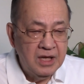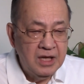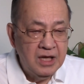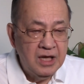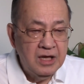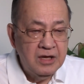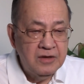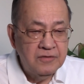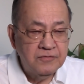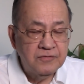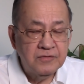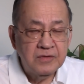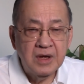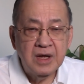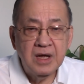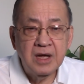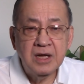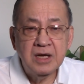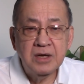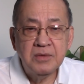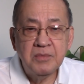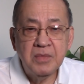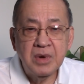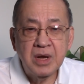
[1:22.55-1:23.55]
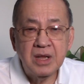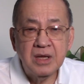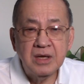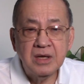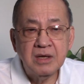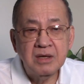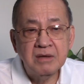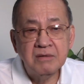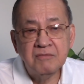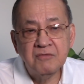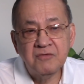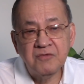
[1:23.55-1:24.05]
If an
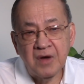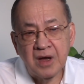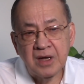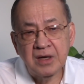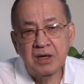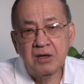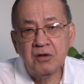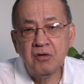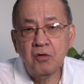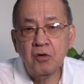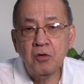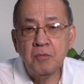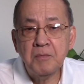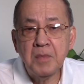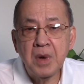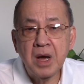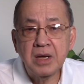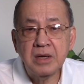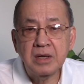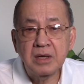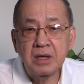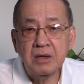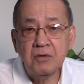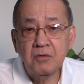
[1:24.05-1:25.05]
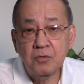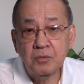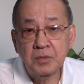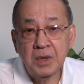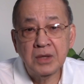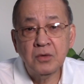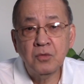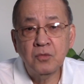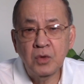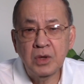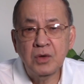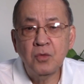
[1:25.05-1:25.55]
American father or mother,
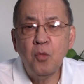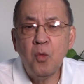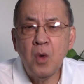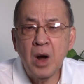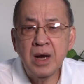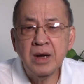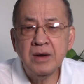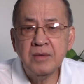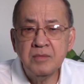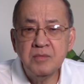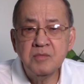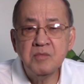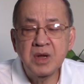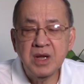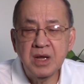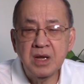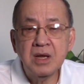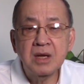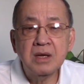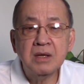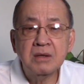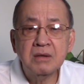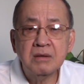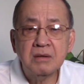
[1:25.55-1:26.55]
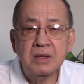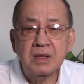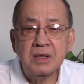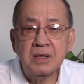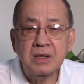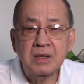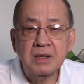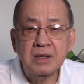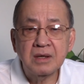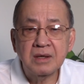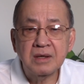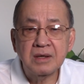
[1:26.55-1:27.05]
but with one being
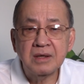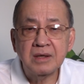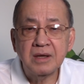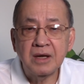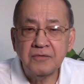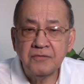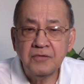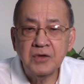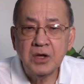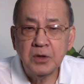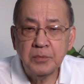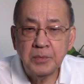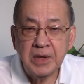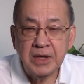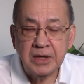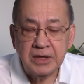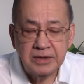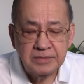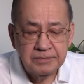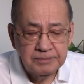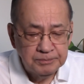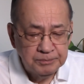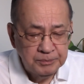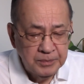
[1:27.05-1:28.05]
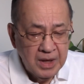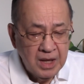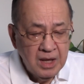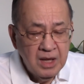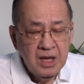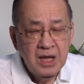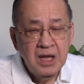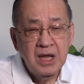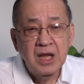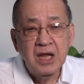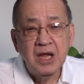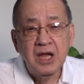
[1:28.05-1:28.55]
a Filipina,
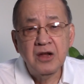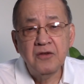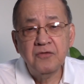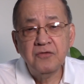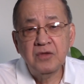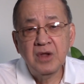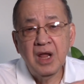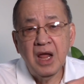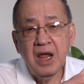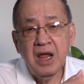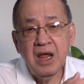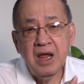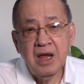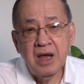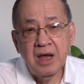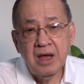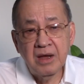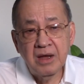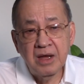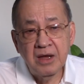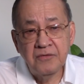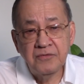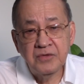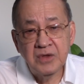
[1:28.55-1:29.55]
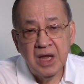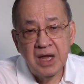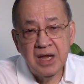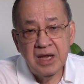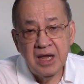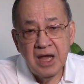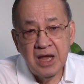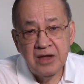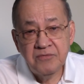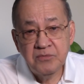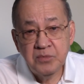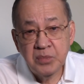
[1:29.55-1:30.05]
if they
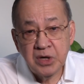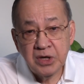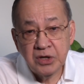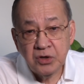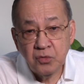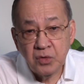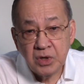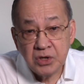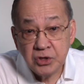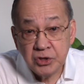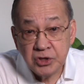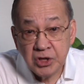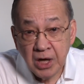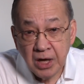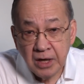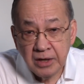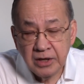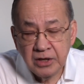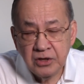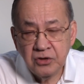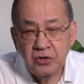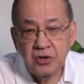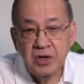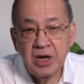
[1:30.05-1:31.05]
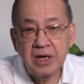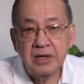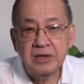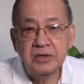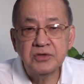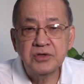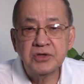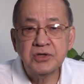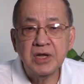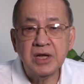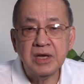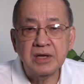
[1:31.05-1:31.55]
gave birth to a child in the
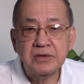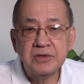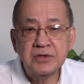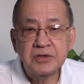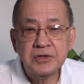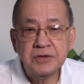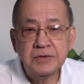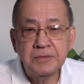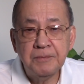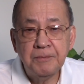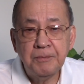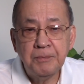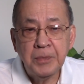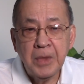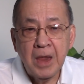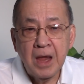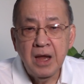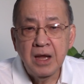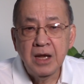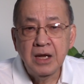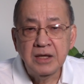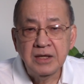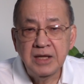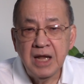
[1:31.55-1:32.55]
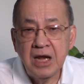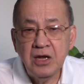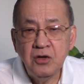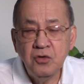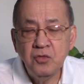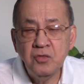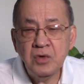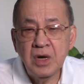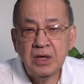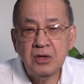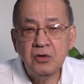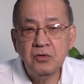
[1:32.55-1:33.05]
United States, they
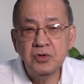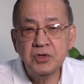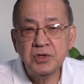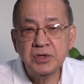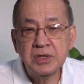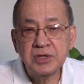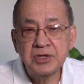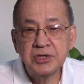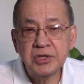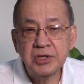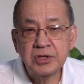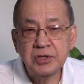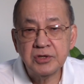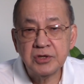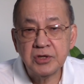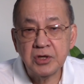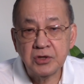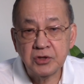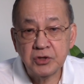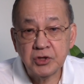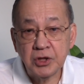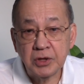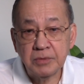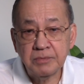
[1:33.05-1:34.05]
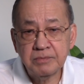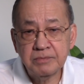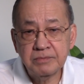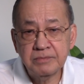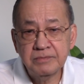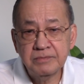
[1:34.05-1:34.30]
do not lose their citizenship,